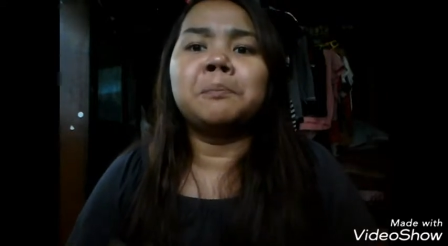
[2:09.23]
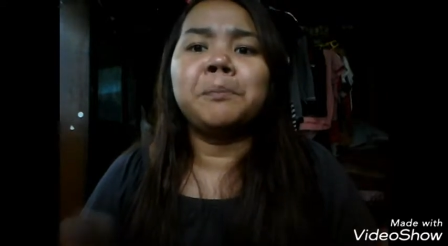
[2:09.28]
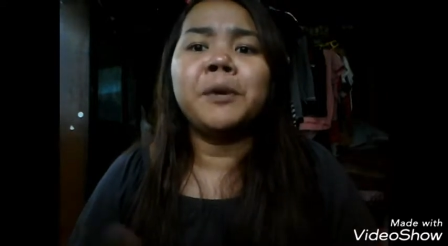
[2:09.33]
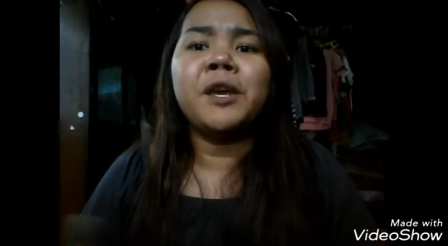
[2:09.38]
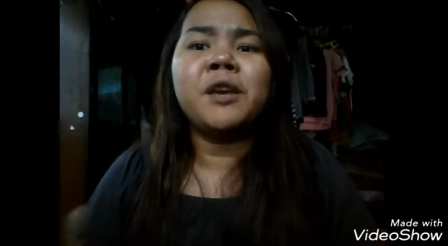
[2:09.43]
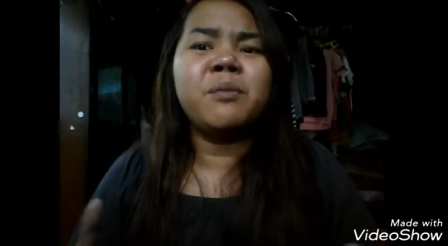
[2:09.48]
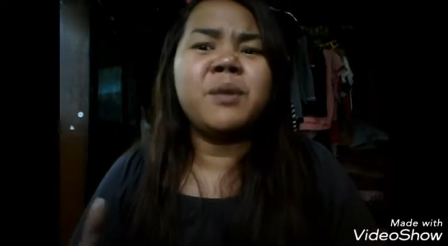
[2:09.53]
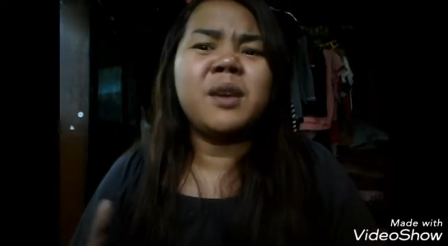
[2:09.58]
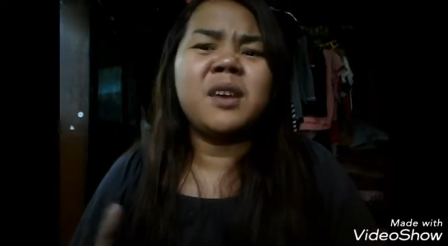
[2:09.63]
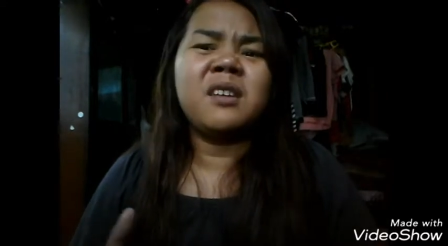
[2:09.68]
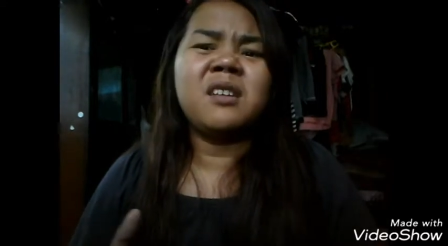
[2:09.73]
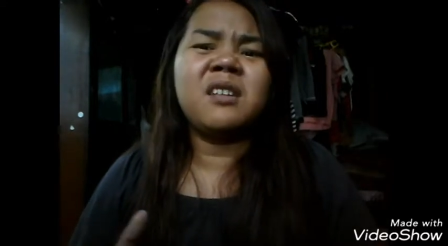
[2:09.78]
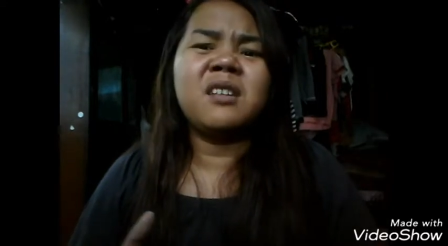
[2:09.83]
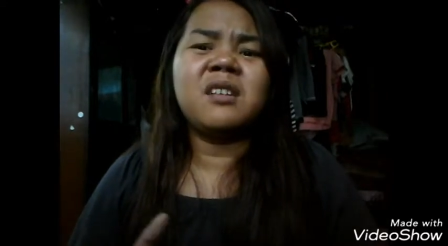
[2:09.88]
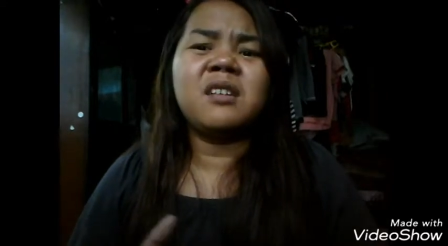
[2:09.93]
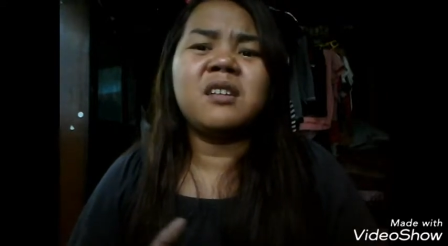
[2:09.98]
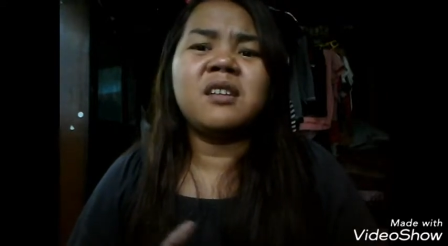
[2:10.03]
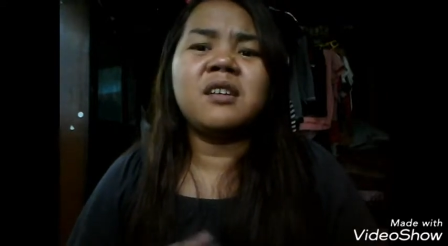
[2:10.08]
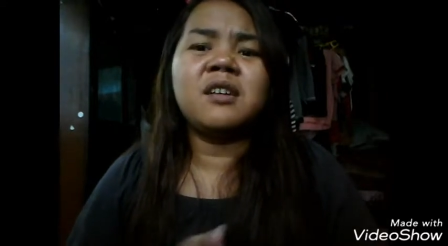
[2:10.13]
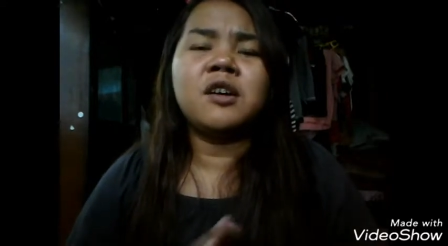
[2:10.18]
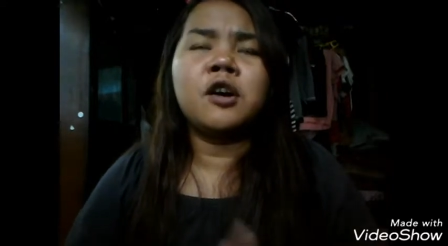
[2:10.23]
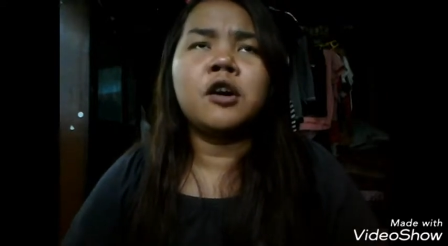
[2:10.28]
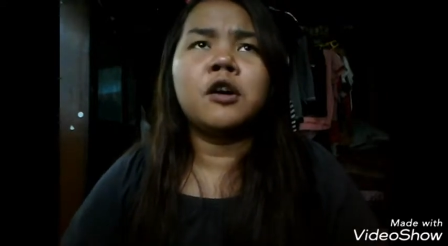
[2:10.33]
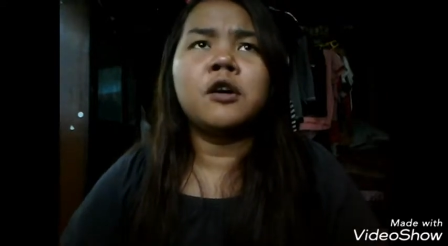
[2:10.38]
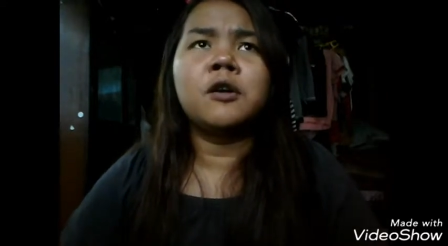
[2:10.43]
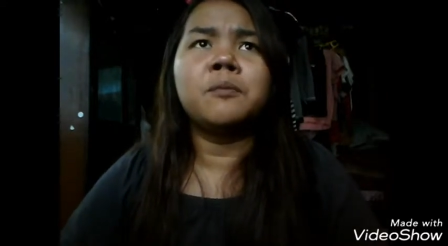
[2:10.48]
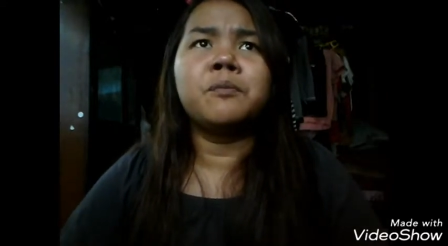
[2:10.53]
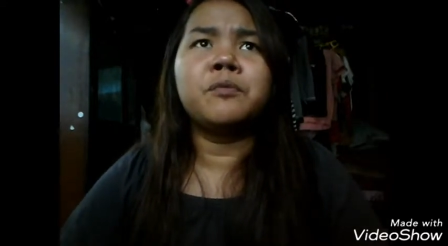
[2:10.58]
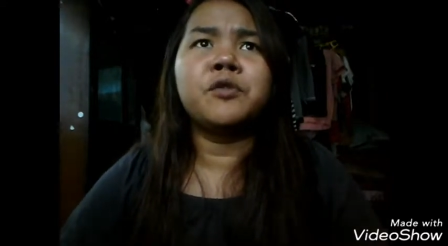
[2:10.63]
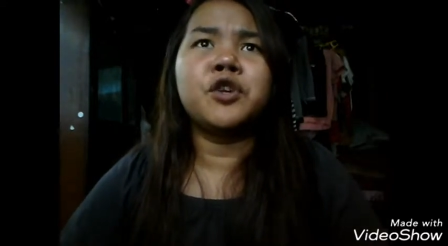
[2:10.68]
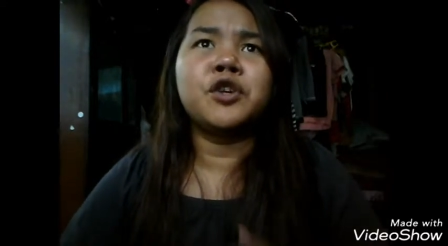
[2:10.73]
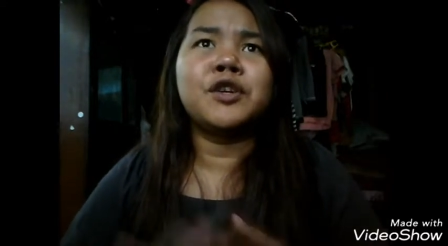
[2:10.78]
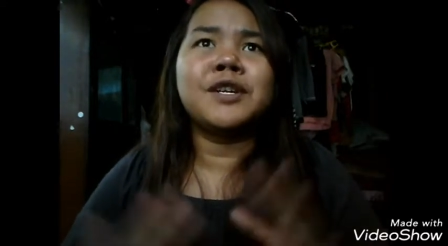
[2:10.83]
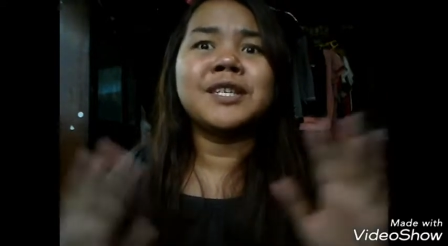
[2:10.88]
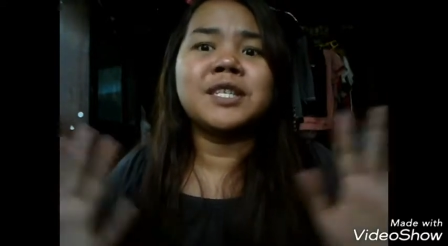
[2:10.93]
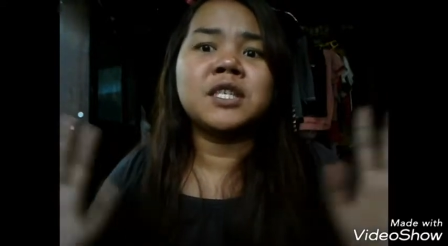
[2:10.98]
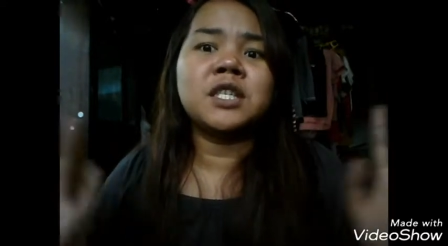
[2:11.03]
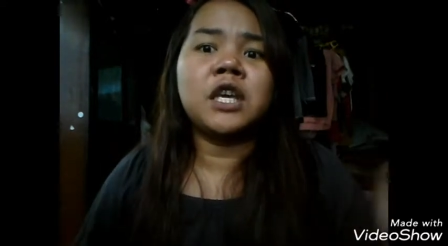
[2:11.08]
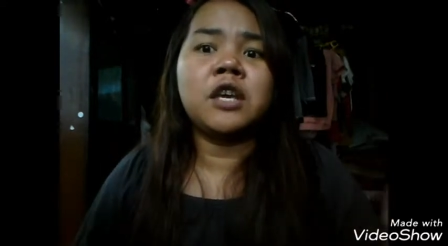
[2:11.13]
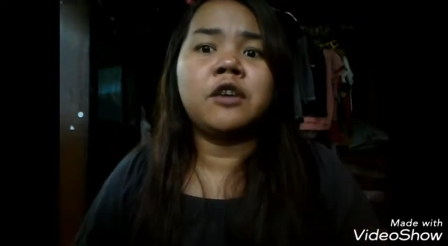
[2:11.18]
Maybe there
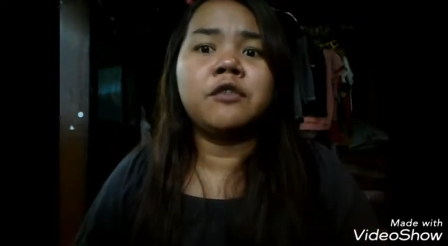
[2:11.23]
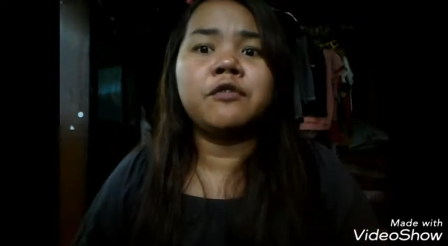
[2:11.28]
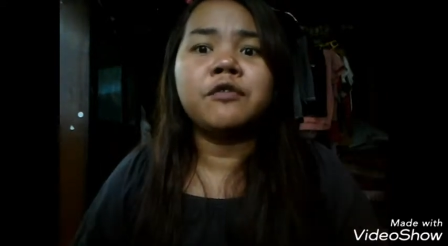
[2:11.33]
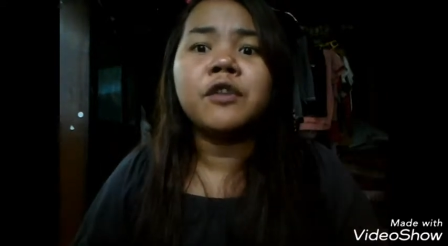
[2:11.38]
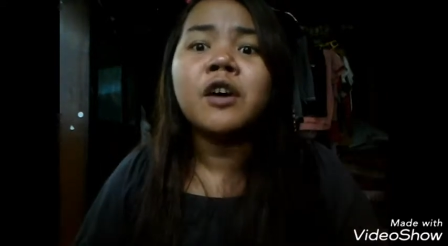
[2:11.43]
is a